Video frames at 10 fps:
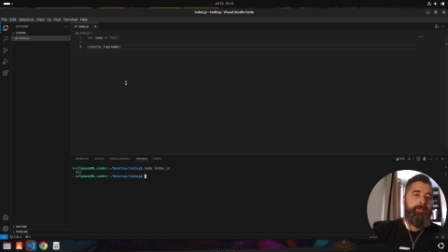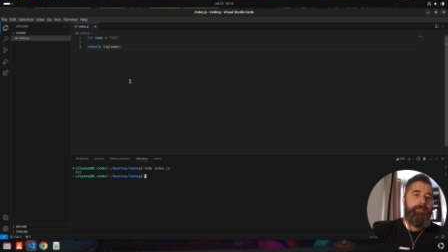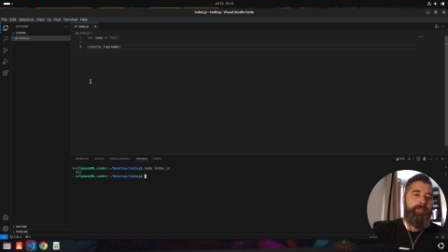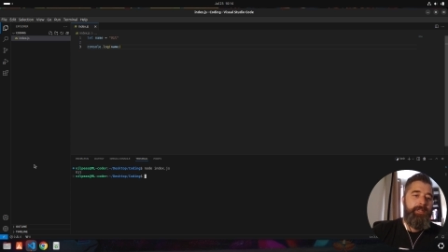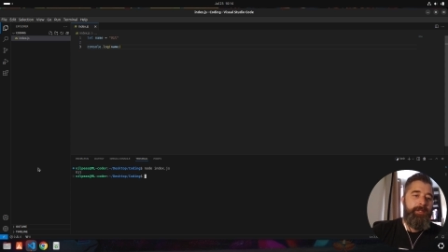
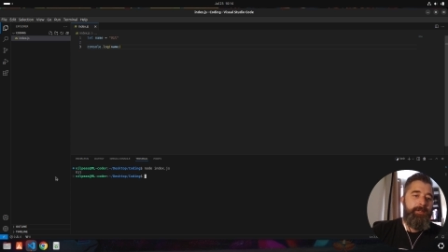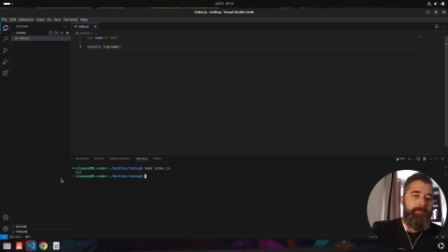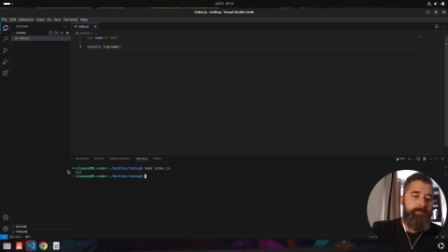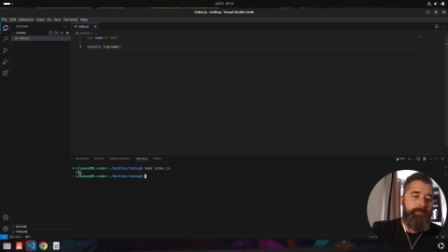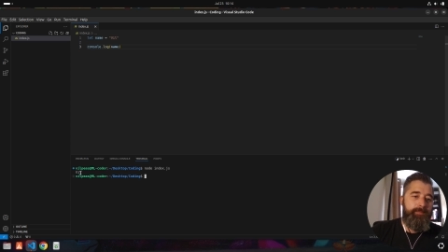There you go.
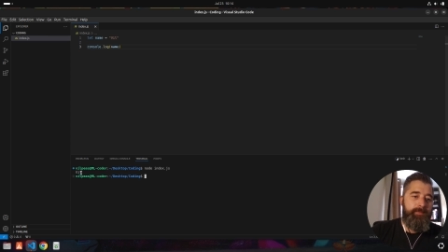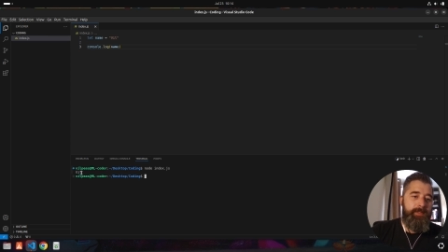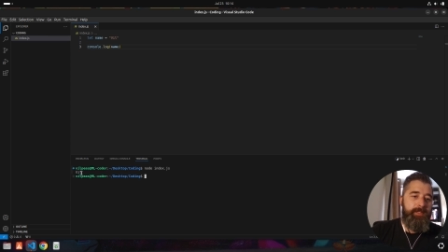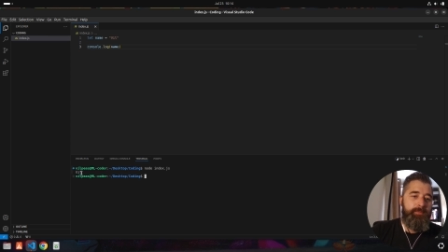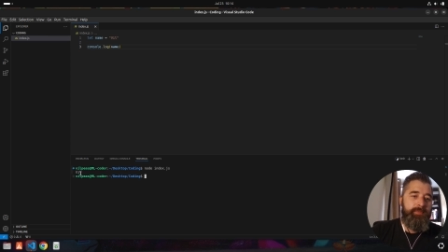
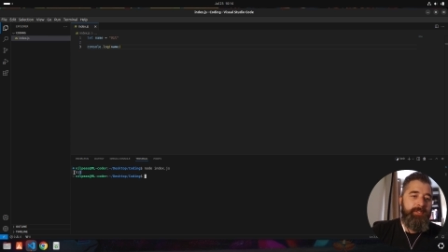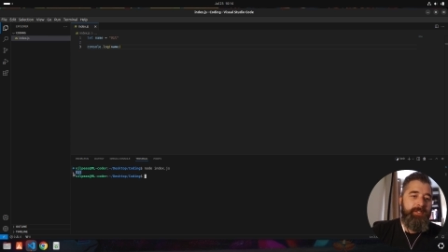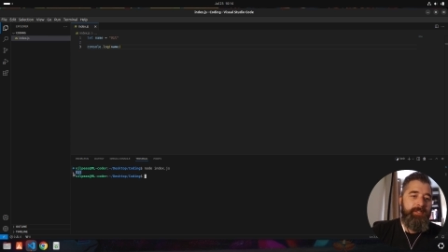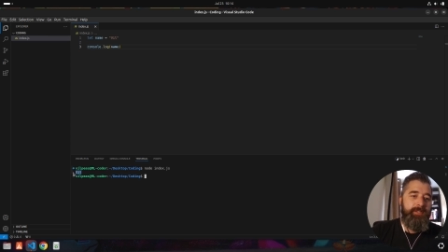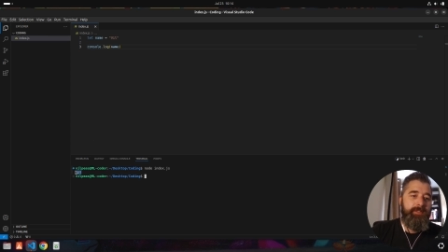It's
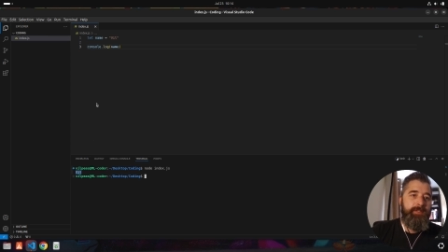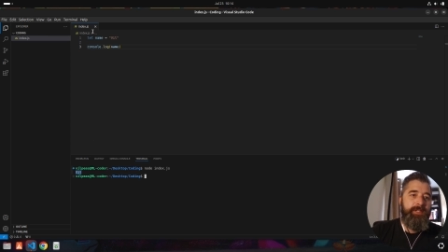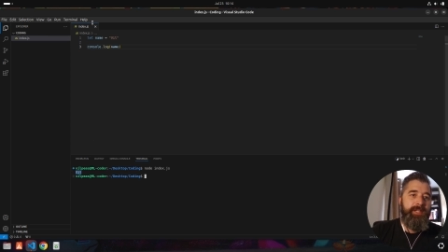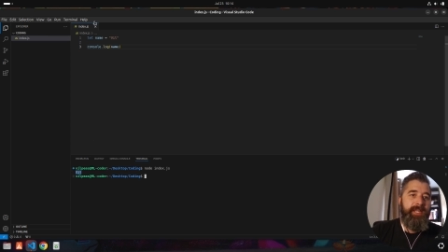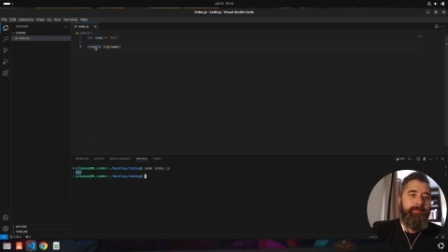printed
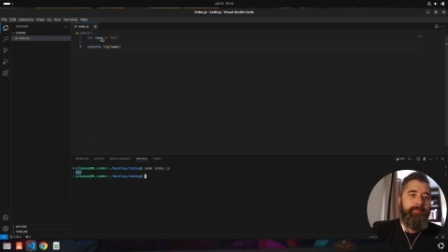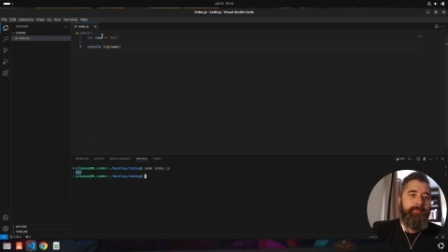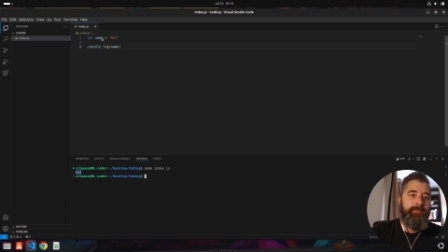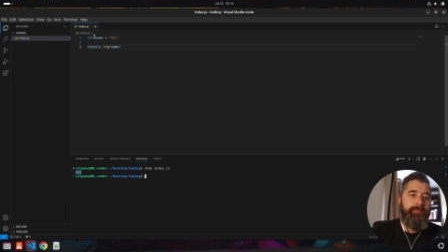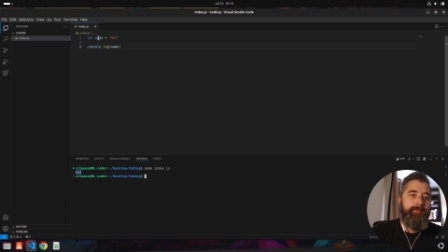name
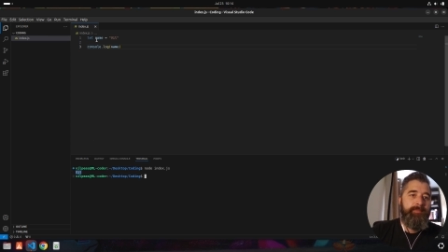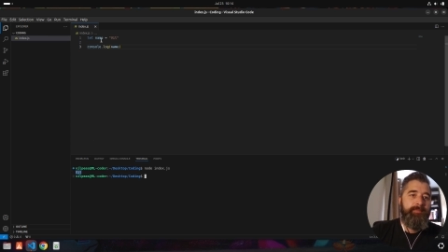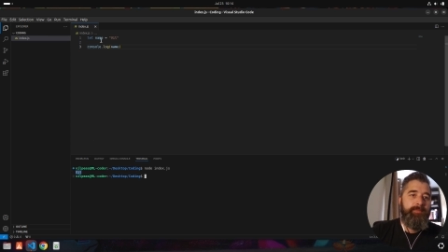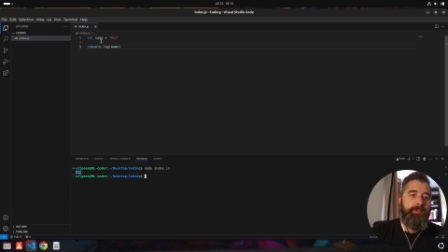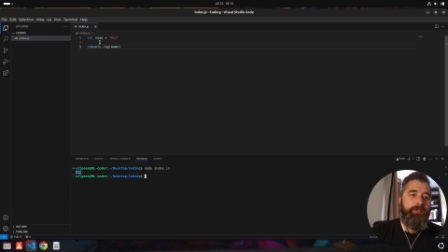
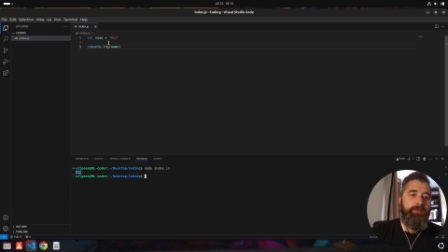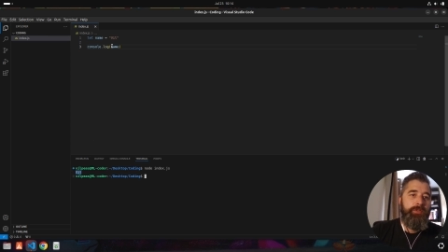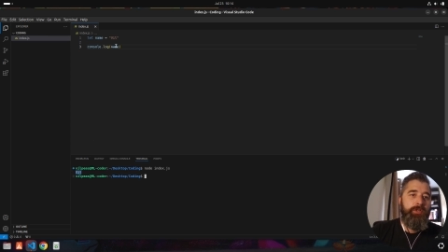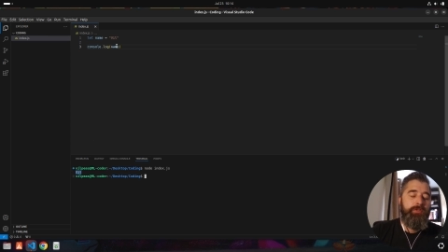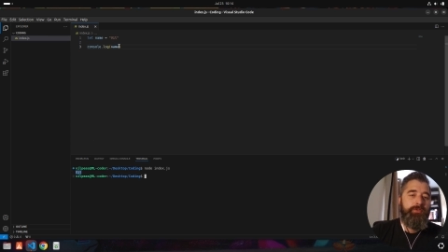to the
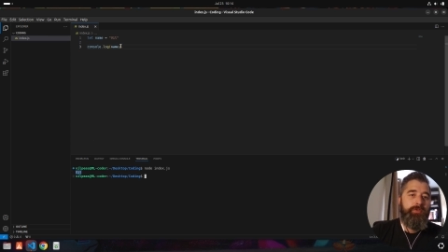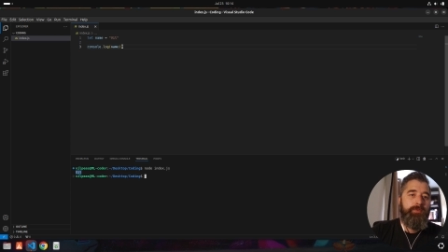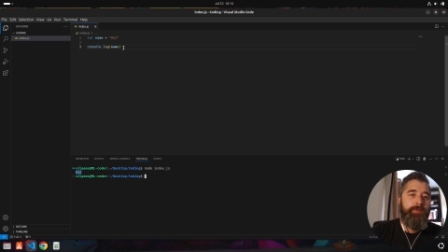console.